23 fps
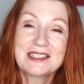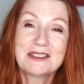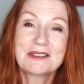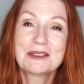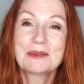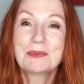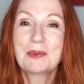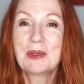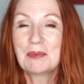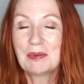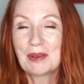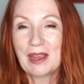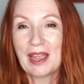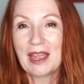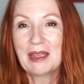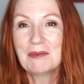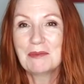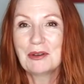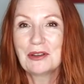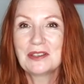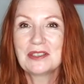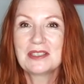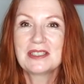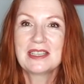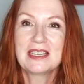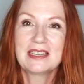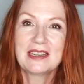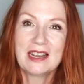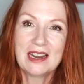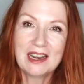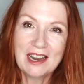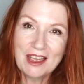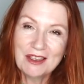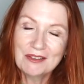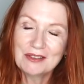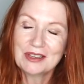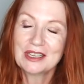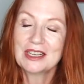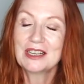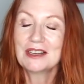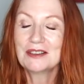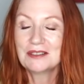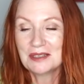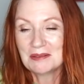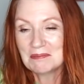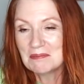Lots of people came on and said hello,
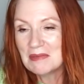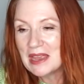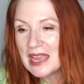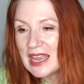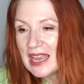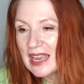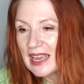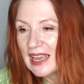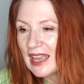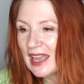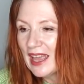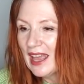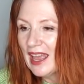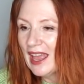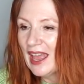including me.